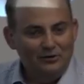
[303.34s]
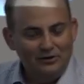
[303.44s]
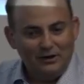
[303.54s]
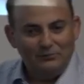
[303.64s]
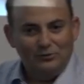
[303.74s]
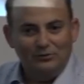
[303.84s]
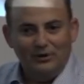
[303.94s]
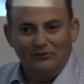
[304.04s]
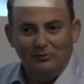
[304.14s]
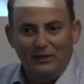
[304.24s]
hook it up to a
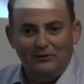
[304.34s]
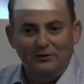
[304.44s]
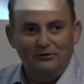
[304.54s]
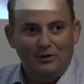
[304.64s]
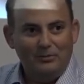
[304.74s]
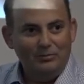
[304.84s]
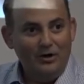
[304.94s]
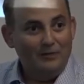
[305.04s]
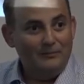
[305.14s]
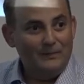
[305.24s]
12-volt battery and drop the
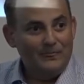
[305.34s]
bomb.